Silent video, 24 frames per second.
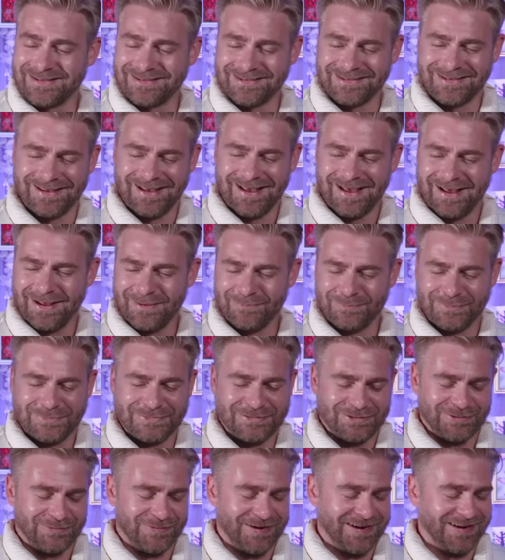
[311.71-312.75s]
it came
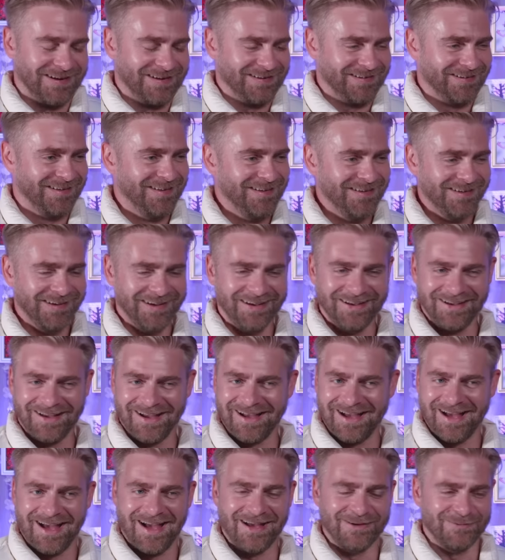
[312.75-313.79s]
to it,
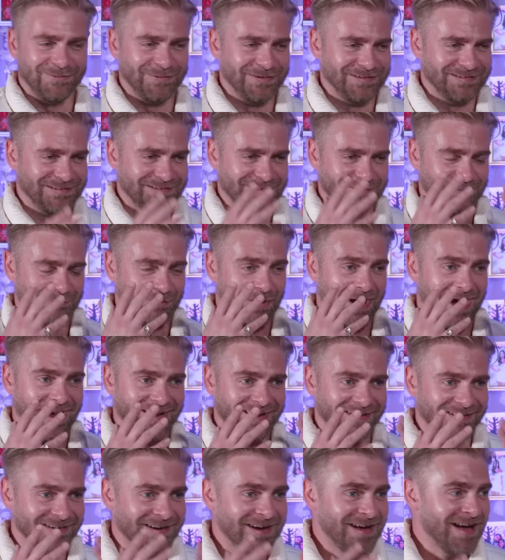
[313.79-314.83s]
I was
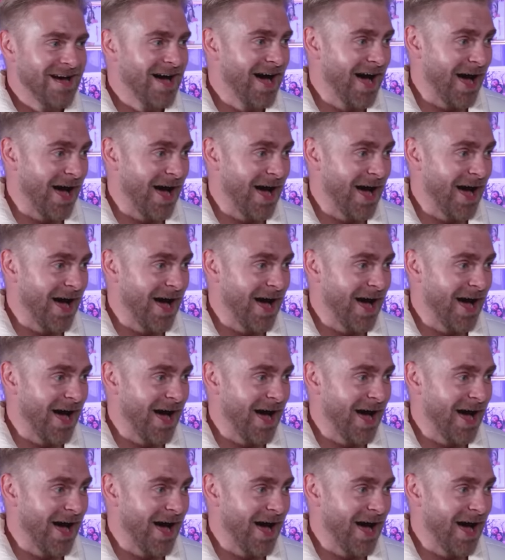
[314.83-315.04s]
sweating.